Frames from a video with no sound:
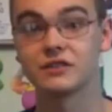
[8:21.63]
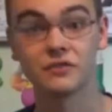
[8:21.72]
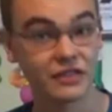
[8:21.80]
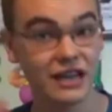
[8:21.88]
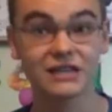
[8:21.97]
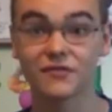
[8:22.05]
So
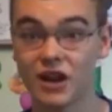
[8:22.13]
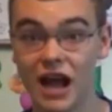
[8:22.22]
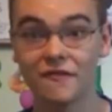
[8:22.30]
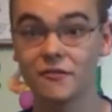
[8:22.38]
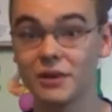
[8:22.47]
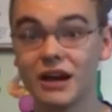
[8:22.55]
thanks for
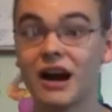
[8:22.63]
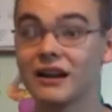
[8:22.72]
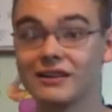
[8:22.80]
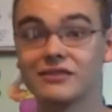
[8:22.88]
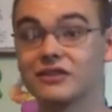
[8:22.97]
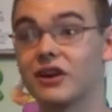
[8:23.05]
having me
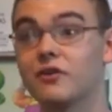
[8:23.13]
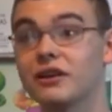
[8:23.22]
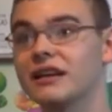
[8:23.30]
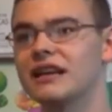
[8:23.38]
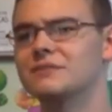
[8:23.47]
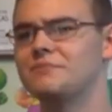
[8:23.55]
on here,
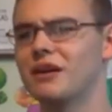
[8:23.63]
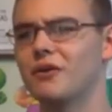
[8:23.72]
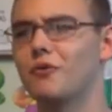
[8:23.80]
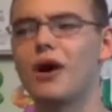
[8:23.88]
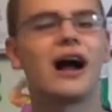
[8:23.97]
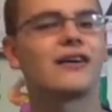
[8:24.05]
Tony. It's been
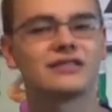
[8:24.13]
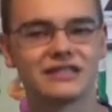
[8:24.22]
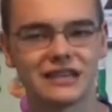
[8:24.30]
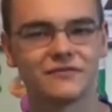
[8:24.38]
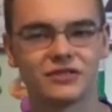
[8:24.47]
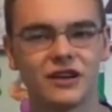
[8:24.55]
a while
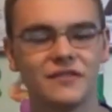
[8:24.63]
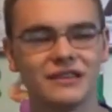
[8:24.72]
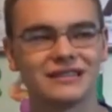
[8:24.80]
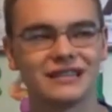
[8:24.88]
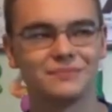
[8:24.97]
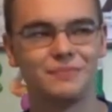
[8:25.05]
since I've done
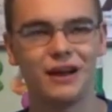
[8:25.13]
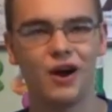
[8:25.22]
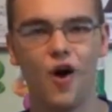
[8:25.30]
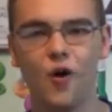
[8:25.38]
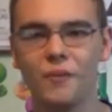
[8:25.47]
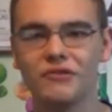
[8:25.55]
this. It's been
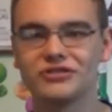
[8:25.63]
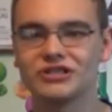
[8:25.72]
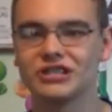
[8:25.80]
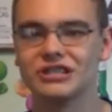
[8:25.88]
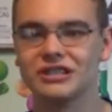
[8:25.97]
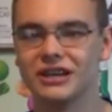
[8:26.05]

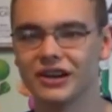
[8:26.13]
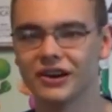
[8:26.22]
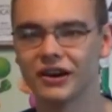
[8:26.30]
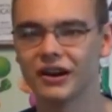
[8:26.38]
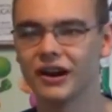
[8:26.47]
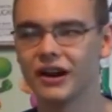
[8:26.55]
almost a
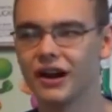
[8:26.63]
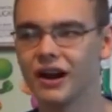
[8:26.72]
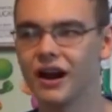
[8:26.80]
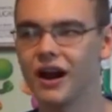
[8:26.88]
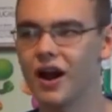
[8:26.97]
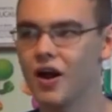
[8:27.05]
year,
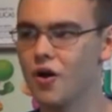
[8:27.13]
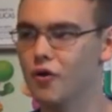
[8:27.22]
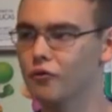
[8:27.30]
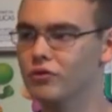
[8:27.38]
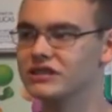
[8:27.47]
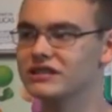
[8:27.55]

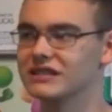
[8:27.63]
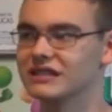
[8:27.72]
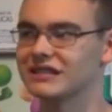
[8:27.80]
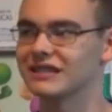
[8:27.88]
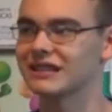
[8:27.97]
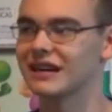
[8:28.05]
which
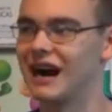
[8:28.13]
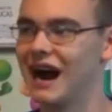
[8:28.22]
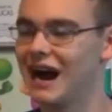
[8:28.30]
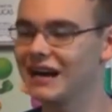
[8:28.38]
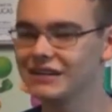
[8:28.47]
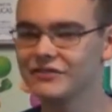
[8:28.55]
is
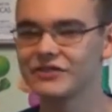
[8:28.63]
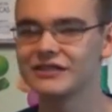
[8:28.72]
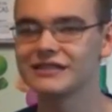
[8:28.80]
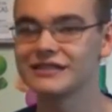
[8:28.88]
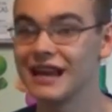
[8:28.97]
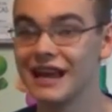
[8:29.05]
kind of
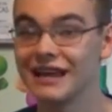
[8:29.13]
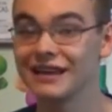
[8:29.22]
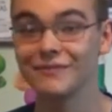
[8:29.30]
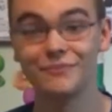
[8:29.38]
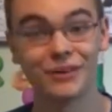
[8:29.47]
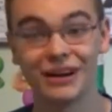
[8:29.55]

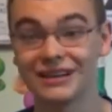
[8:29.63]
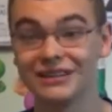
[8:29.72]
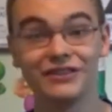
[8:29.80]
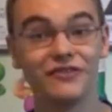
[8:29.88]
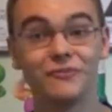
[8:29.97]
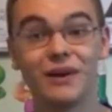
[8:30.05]
insane,
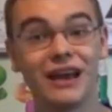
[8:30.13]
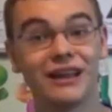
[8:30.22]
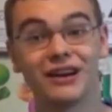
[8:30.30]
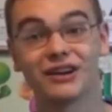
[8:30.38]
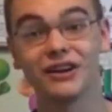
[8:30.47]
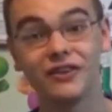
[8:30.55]
but you've been
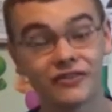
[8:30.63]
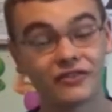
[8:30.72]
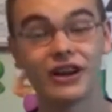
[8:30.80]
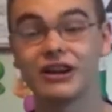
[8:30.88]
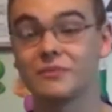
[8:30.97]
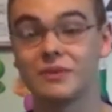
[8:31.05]
a good
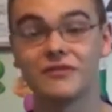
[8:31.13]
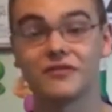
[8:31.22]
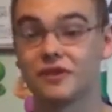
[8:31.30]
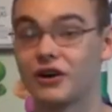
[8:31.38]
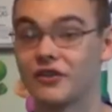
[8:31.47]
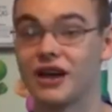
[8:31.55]
friend to me
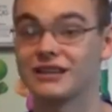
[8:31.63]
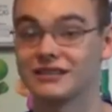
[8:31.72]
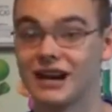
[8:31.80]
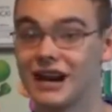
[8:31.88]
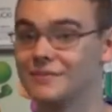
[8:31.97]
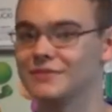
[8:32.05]
for all that
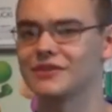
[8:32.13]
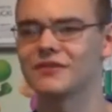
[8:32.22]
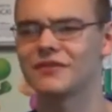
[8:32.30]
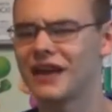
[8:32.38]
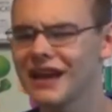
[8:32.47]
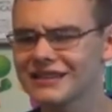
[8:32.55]
time.
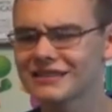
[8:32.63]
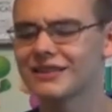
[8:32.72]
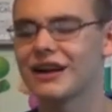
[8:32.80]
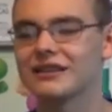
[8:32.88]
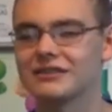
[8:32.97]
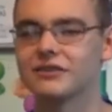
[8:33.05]
So thanks a
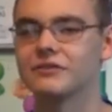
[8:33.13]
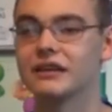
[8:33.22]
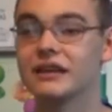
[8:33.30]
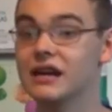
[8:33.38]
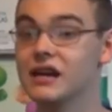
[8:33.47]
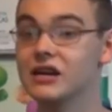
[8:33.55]
lot,
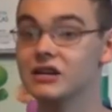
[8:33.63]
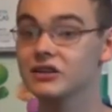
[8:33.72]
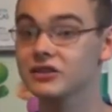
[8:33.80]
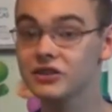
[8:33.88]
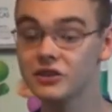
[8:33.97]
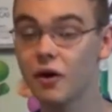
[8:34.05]
Tony.
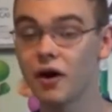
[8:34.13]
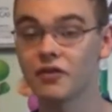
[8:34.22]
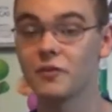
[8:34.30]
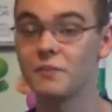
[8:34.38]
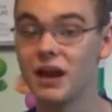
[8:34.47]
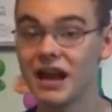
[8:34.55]
You are
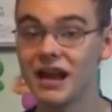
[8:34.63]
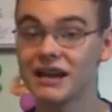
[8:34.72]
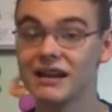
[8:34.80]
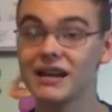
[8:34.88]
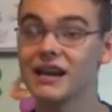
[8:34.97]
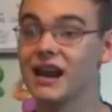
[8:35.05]
the
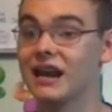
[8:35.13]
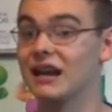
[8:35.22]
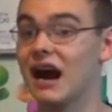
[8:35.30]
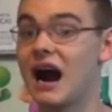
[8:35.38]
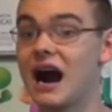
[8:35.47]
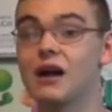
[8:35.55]
man,
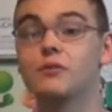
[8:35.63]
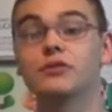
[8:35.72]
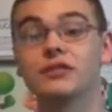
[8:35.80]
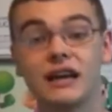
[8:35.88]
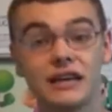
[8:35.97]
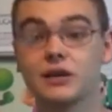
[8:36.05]
and I
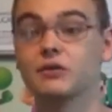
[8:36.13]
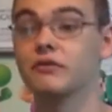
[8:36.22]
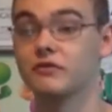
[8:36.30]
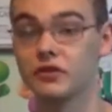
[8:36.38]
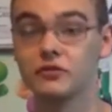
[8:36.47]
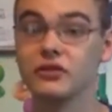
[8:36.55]
will let you
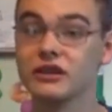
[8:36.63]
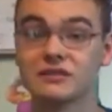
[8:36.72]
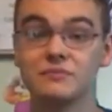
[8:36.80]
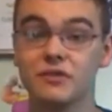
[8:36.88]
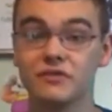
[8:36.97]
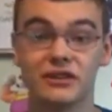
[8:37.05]
review
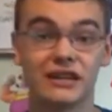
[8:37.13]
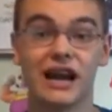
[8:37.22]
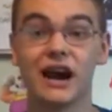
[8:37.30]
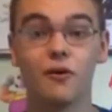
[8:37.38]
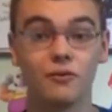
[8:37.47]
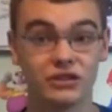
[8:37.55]
this movie
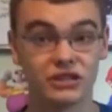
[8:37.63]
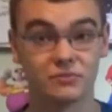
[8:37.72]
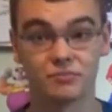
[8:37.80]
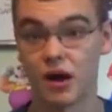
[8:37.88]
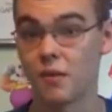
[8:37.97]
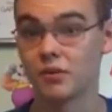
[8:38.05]
now, which is
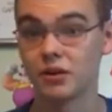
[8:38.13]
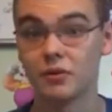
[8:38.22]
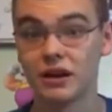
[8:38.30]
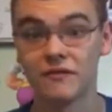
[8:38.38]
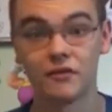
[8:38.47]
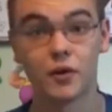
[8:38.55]
probably
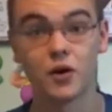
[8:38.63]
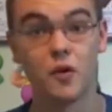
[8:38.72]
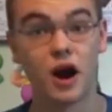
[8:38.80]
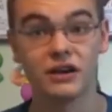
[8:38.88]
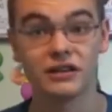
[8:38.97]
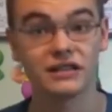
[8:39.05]
what everyone
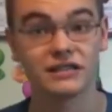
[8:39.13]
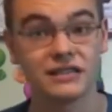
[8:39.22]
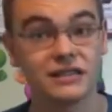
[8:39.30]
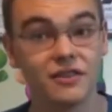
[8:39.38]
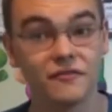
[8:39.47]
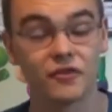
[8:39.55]
wanted to
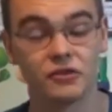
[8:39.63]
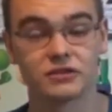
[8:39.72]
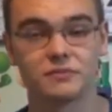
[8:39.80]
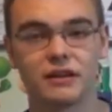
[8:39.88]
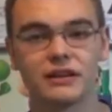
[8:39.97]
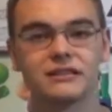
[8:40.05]
see in the
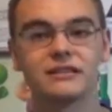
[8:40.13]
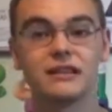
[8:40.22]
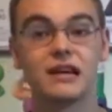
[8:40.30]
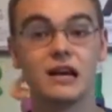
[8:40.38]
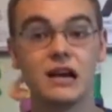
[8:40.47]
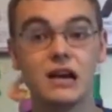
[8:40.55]
first place.